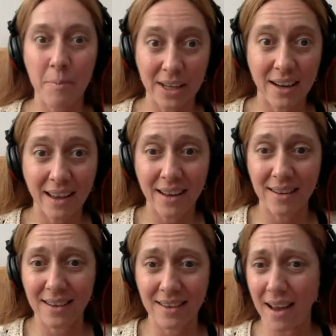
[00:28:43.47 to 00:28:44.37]
But
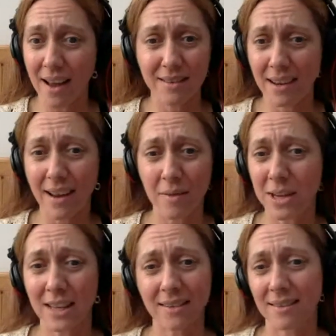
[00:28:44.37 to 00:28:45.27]
yeah,
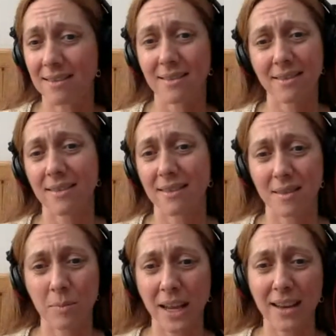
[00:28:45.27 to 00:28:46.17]
I mean,
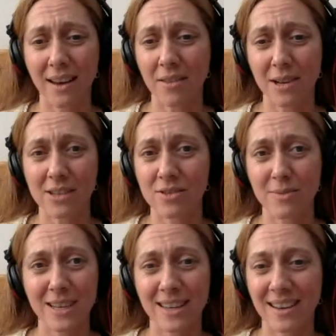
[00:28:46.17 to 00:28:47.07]
playing another
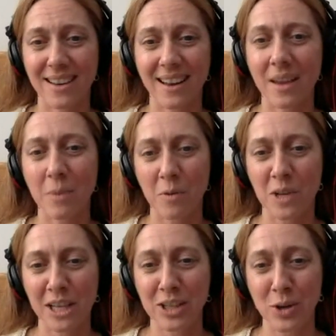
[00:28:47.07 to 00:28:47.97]
instrument, it can be
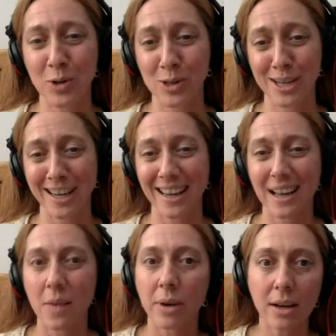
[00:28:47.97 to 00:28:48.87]
really daunting.
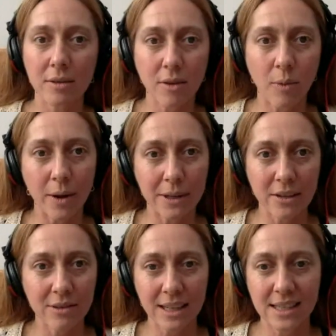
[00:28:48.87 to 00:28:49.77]
But I don't know why we
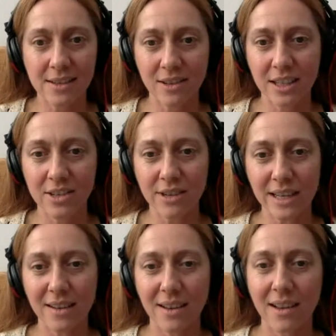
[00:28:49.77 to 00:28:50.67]
don't necessarily do
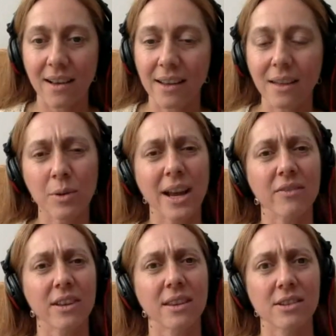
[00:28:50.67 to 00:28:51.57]
it. I think we
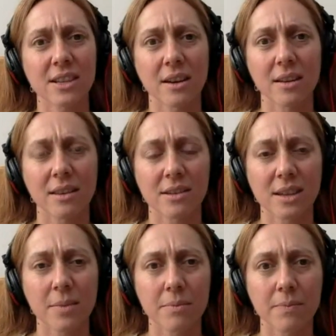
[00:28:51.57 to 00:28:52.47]
have there's
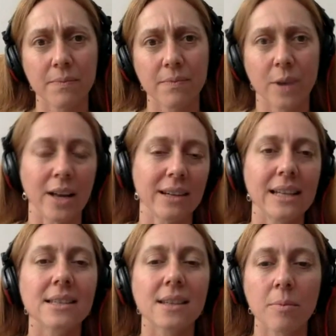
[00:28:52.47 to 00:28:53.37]
some, well,
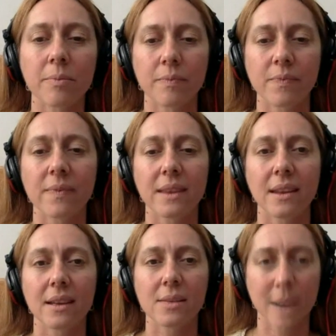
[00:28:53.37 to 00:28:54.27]
in some
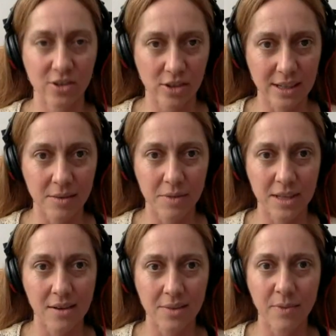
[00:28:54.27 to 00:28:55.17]
specialisms
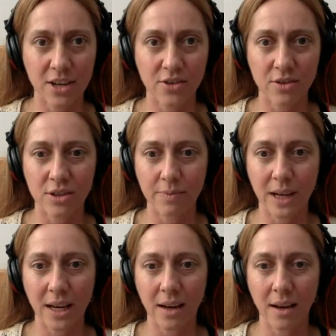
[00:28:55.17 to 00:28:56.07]
there's a pressure to
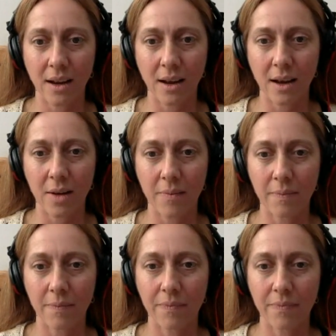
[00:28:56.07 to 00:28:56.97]
be
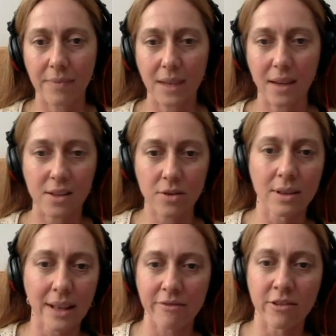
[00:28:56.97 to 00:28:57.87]
a
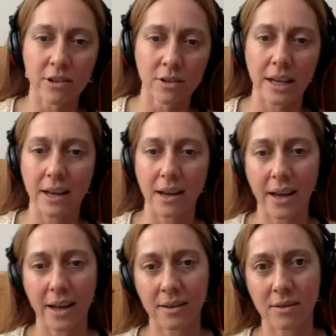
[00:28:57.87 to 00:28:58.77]
certain level,
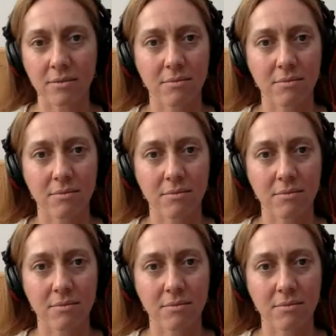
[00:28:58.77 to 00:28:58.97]
and